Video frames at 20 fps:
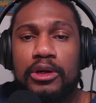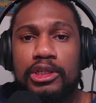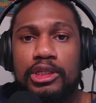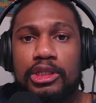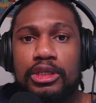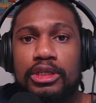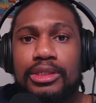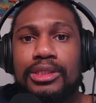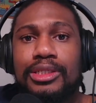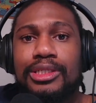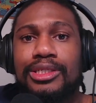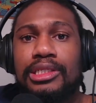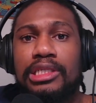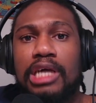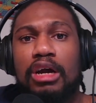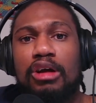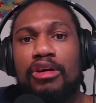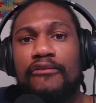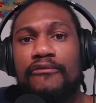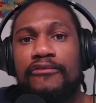the
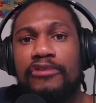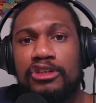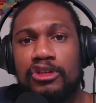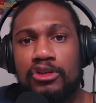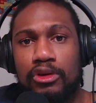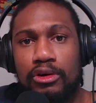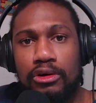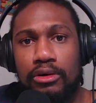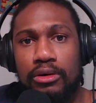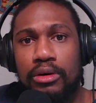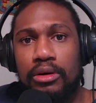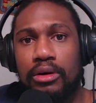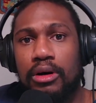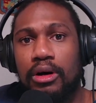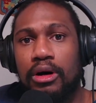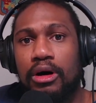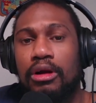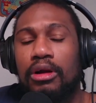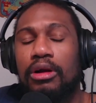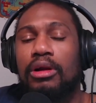sacrificial
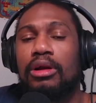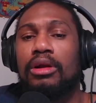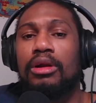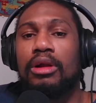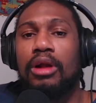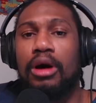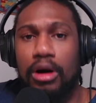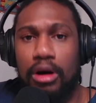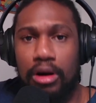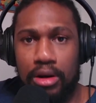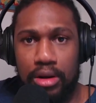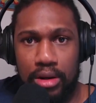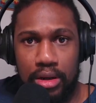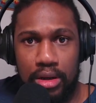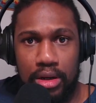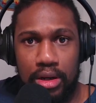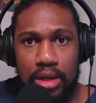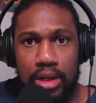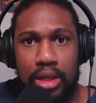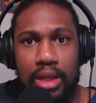law
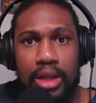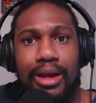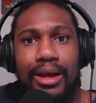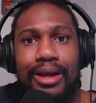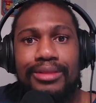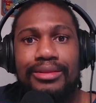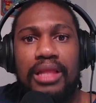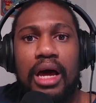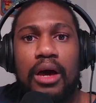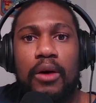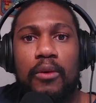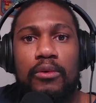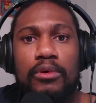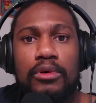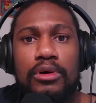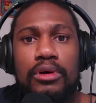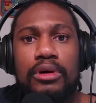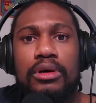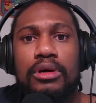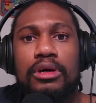that
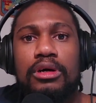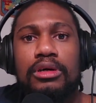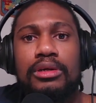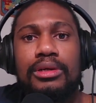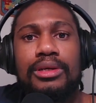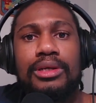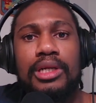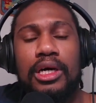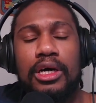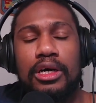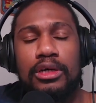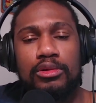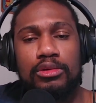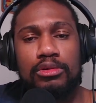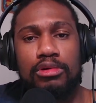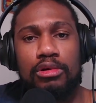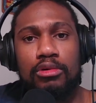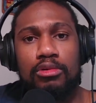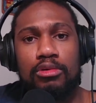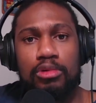were nailed to
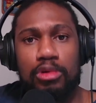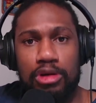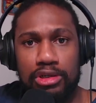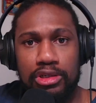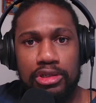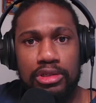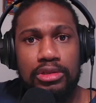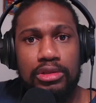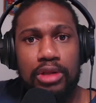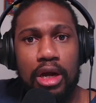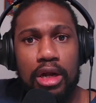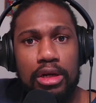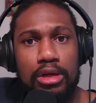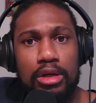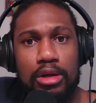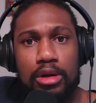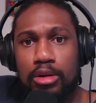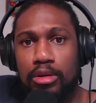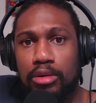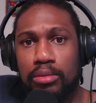the cross, not
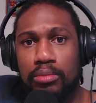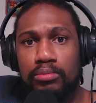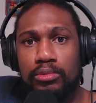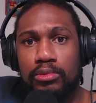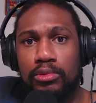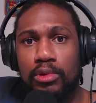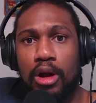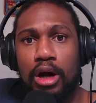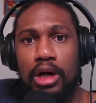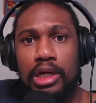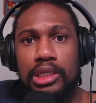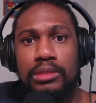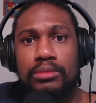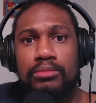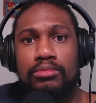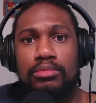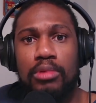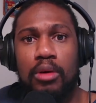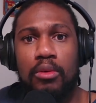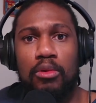God's
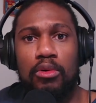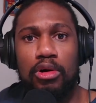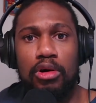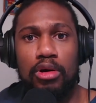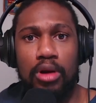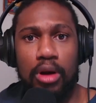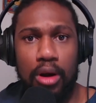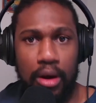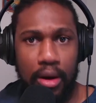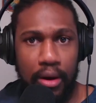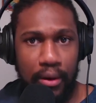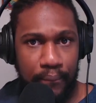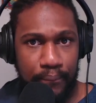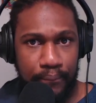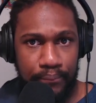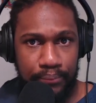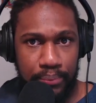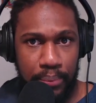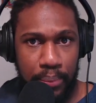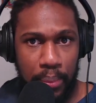moral law.
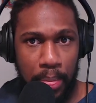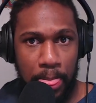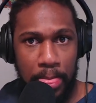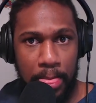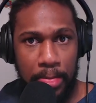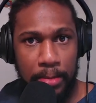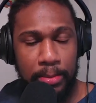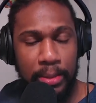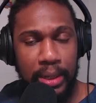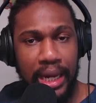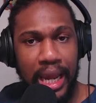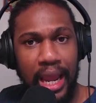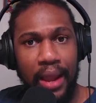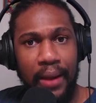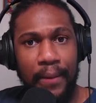Okay?